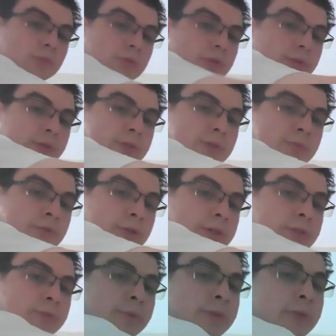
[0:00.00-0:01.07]
Doing some
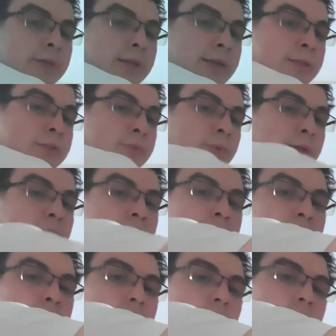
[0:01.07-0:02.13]
tricks with it as well.